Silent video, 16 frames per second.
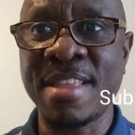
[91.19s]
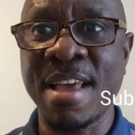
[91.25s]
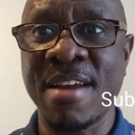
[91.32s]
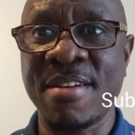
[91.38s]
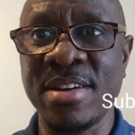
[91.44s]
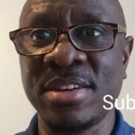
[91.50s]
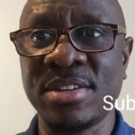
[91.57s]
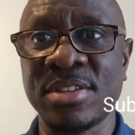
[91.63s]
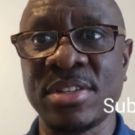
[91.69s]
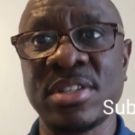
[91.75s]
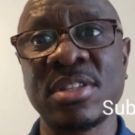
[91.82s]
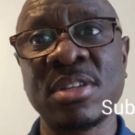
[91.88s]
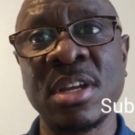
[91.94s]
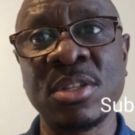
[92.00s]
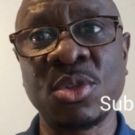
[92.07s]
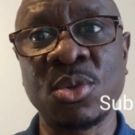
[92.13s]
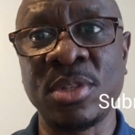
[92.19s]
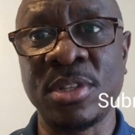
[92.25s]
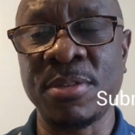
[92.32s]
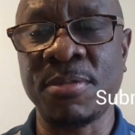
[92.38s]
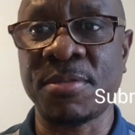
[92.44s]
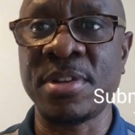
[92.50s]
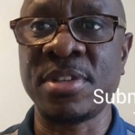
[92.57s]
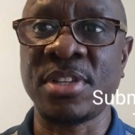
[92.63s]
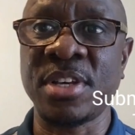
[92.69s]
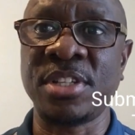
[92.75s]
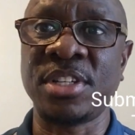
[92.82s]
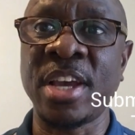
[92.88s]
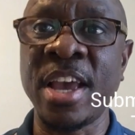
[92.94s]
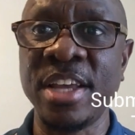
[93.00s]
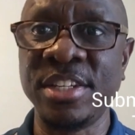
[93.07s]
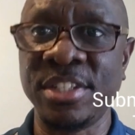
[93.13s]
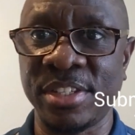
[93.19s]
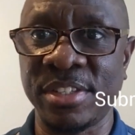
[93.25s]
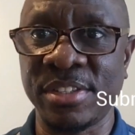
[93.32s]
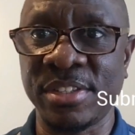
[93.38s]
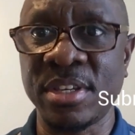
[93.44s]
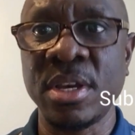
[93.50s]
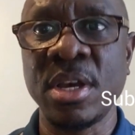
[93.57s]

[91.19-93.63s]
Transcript: directories and to different search engines.